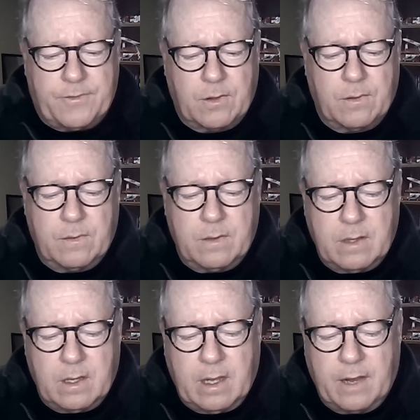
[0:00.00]
So
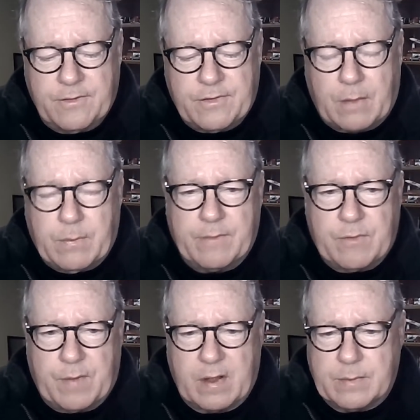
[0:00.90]
the engines that we have
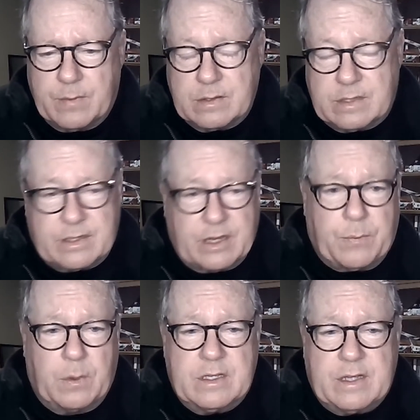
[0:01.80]
available is a six
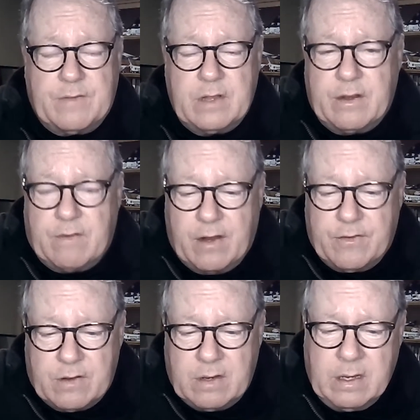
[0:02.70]
point seven liter
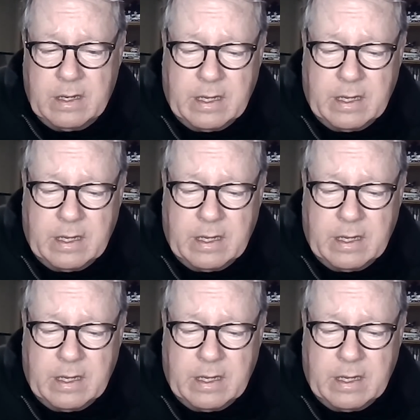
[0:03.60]
engine,